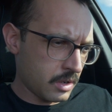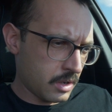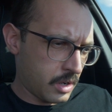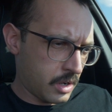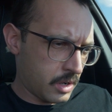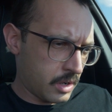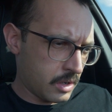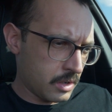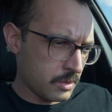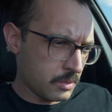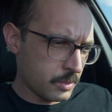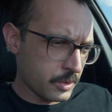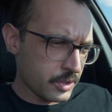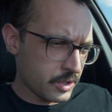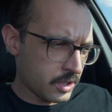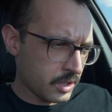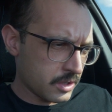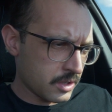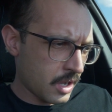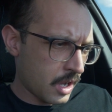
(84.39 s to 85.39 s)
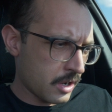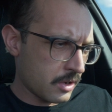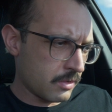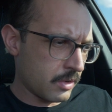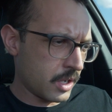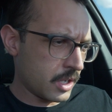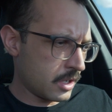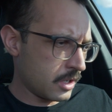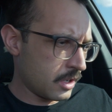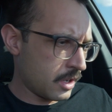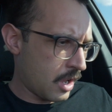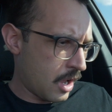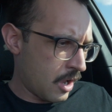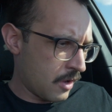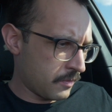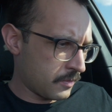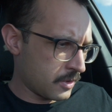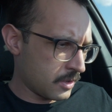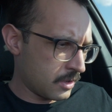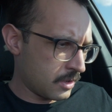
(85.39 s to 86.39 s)
was exonerated
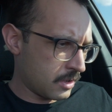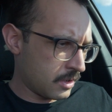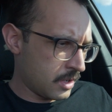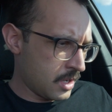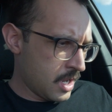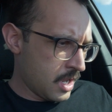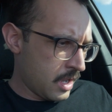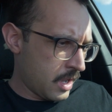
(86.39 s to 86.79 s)
after